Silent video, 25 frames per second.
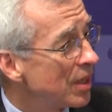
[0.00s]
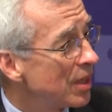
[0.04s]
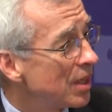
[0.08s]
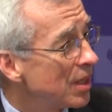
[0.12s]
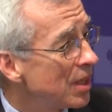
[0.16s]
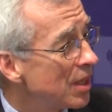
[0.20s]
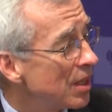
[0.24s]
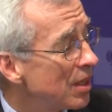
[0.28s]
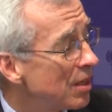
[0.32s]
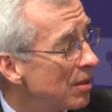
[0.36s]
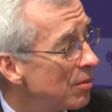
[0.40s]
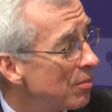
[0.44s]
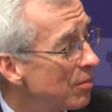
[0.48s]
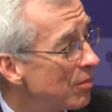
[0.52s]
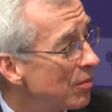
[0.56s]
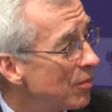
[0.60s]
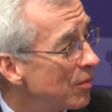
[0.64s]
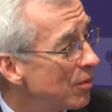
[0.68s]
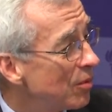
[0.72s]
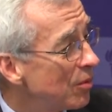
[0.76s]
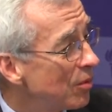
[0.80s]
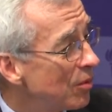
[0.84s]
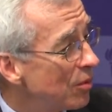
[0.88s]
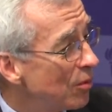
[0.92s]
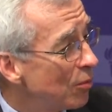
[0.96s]
um,
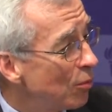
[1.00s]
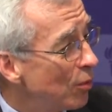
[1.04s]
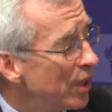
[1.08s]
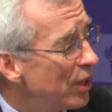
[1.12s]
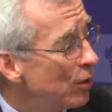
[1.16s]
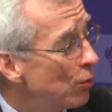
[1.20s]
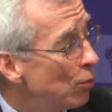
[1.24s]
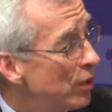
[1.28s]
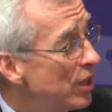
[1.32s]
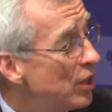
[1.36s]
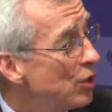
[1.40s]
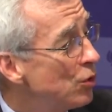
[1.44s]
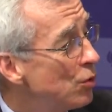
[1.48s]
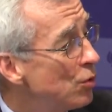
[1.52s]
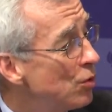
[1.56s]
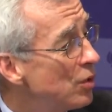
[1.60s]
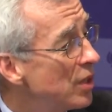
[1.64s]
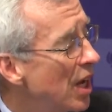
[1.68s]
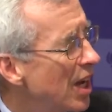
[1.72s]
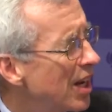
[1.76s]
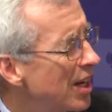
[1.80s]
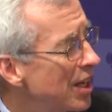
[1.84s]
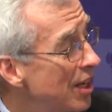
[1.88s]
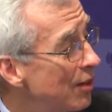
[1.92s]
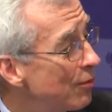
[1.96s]
we, we do
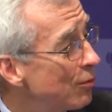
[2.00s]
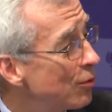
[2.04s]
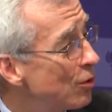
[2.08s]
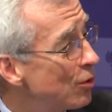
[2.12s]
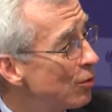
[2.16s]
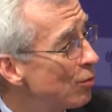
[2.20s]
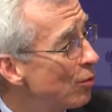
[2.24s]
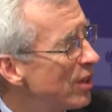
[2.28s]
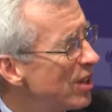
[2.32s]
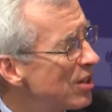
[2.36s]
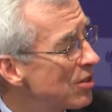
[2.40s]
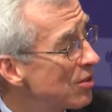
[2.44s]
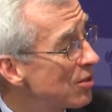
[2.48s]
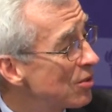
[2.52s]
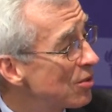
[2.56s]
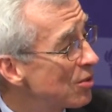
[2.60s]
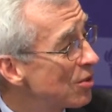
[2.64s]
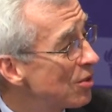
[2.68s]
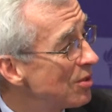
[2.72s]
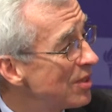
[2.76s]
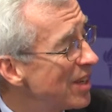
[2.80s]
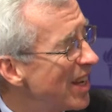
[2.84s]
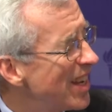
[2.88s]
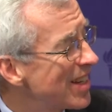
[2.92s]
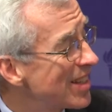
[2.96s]
not have good reasons to
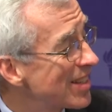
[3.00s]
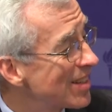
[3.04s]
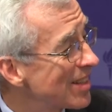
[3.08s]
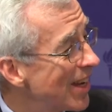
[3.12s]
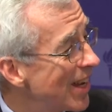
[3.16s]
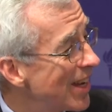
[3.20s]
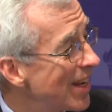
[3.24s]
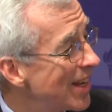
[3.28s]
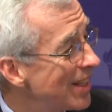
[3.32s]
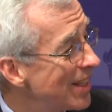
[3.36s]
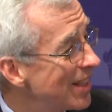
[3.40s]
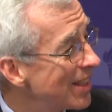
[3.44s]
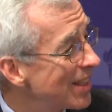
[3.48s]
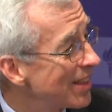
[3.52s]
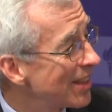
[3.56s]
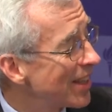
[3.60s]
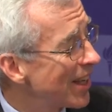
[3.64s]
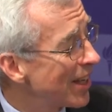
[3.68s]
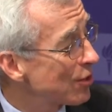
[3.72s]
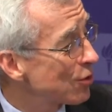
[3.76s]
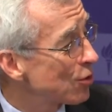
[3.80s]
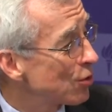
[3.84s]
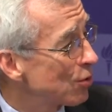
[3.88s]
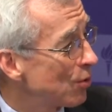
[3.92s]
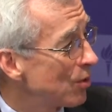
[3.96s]
take side in
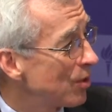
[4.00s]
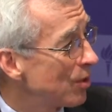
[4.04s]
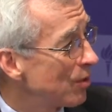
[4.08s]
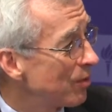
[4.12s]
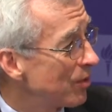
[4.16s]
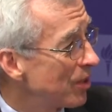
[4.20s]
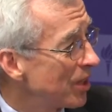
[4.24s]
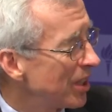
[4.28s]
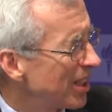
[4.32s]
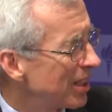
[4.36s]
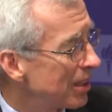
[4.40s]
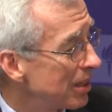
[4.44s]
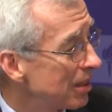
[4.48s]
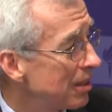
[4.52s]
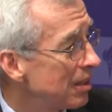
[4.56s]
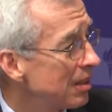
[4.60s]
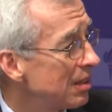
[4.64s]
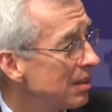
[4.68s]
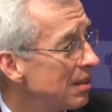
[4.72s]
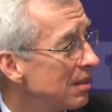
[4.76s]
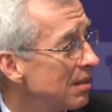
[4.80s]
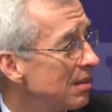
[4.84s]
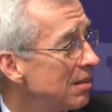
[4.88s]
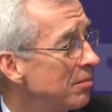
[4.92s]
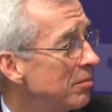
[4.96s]
that sort of thing. Mm
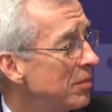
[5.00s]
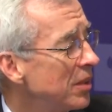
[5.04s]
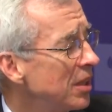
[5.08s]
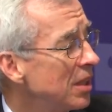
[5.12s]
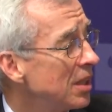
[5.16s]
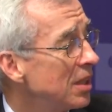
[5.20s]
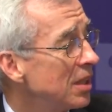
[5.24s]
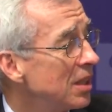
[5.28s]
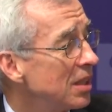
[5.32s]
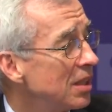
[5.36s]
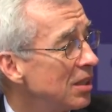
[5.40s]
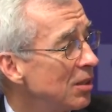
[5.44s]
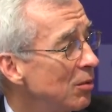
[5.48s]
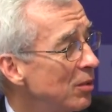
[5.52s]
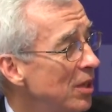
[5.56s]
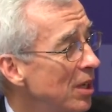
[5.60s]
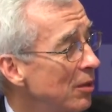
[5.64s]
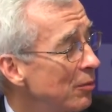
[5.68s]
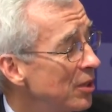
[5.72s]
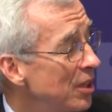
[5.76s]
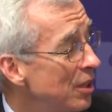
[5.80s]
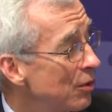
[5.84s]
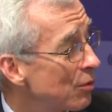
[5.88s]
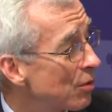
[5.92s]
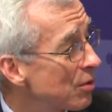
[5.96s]
-hmm. you know, we have
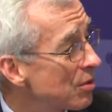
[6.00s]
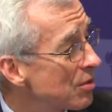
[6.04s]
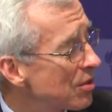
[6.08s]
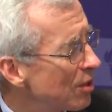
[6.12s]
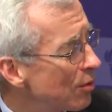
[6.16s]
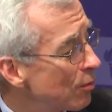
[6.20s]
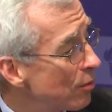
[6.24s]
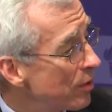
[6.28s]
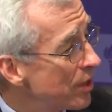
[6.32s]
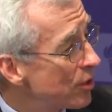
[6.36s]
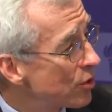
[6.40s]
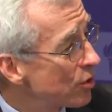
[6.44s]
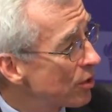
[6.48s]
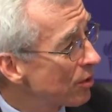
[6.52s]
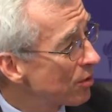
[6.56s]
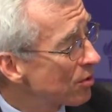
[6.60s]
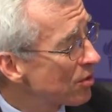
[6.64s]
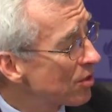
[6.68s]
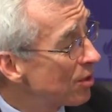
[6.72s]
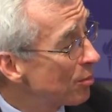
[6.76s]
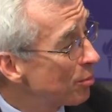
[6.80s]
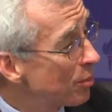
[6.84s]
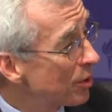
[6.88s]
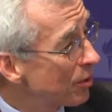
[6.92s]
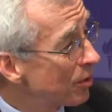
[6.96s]
an interest in regional
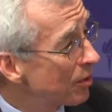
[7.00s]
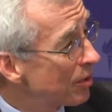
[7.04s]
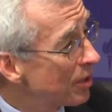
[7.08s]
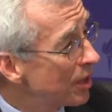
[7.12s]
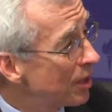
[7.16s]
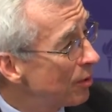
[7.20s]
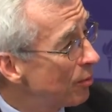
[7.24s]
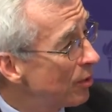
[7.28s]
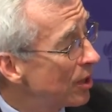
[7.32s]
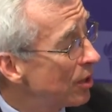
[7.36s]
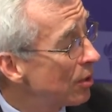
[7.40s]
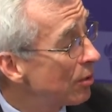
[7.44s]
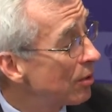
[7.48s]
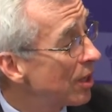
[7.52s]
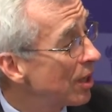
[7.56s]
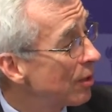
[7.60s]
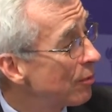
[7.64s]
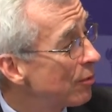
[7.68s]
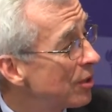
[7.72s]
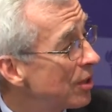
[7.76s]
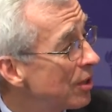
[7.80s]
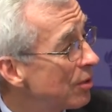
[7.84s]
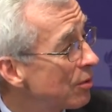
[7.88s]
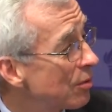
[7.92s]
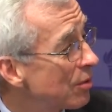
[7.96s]
stability. We don't have
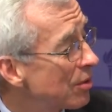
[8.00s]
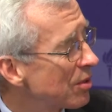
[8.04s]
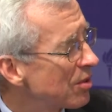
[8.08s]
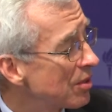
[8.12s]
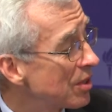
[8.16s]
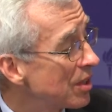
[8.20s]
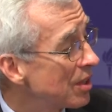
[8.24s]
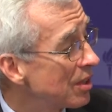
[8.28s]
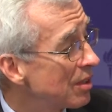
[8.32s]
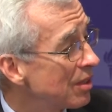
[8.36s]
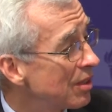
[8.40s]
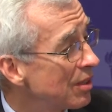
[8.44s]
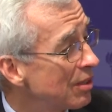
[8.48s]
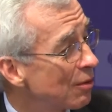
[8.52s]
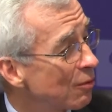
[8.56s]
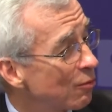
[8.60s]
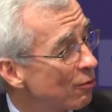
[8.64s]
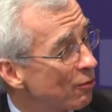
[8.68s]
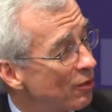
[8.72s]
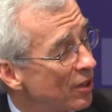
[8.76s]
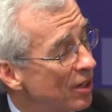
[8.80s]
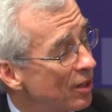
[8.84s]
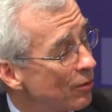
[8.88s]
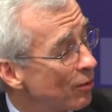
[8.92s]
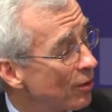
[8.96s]
an interest in you know,
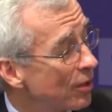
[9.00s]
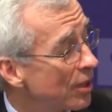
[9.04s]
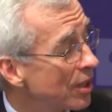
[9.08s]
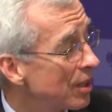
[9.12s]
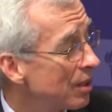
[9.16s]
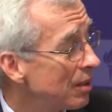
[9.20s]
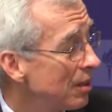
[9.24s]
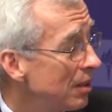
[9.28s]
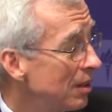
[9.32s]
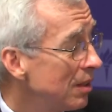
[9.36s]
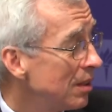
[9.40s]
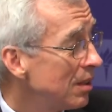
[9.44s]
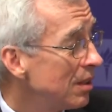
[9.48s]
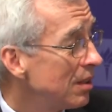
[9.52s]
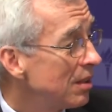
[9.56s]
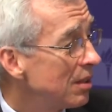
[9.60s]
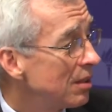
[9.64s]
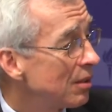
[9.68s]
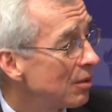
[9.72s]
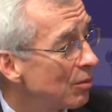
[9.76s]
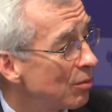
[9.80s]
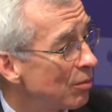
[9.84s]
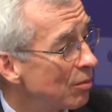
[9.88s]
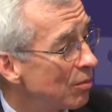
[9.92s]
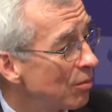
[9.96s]
favoring you
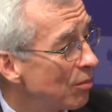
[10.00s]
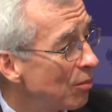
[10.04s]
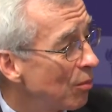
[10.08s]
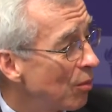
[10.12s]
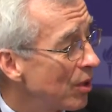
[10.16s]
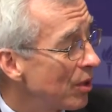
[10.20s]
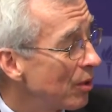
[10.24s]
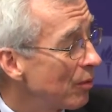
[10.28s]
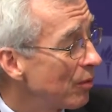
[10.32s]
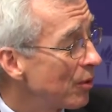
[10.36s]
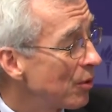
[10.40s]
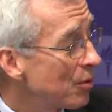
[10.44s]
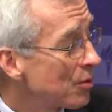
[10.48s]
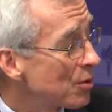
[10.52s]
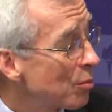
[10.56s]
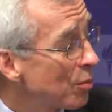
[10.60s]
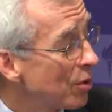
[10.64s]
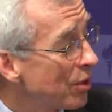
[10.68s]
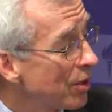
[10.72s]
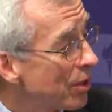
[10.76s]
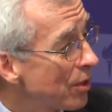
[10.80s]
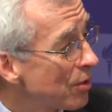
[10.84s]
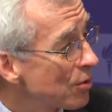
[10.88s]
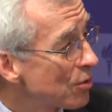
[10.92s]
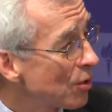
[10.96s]
know, one of those
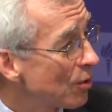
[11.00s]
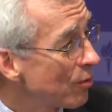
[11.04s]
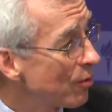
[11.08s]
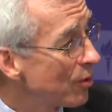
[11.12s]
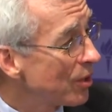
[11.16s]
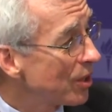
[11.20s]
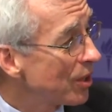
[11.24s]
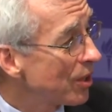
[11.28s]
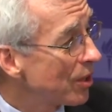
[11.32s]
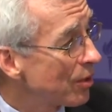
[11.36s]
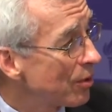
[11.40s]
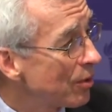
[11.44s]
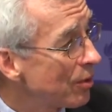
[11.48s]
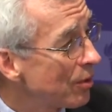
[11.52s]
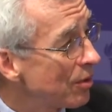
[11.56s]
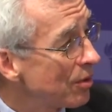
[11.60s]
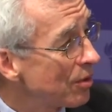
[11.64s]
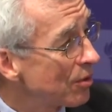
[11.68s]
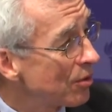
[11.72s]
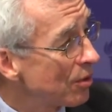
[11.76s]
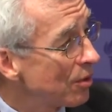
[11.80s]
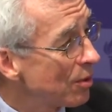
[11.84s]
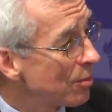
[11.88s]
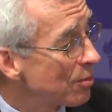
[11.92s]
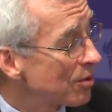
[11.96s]
players over the other in
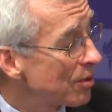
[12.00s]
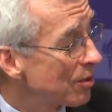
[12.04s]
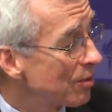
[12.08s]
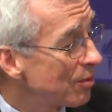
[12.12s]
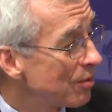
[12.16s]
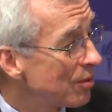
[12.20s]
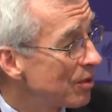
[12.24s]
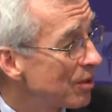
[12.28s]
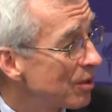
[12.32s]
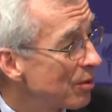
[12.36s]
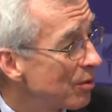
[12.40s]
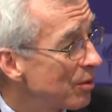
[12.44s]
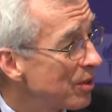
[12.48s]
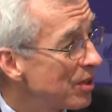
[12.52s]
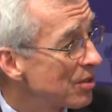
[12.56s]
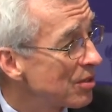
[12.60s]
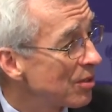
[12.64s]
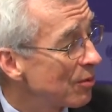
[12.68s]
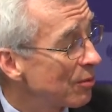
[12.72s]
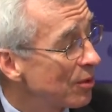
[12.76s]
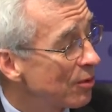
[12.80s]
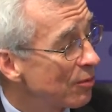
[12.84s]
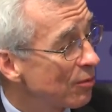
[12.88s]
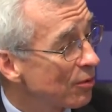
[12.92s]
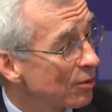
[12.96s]
terms of degrees
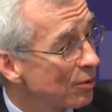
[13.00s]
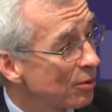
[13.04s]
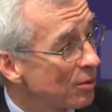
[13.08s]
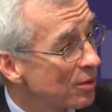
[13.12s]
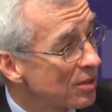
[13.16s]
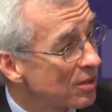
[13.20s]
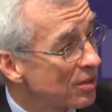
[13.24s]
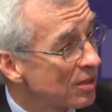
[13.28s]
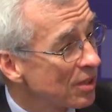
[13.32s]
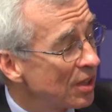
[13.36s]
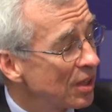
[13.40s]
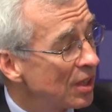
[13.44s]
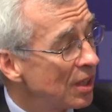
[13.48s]
of influence.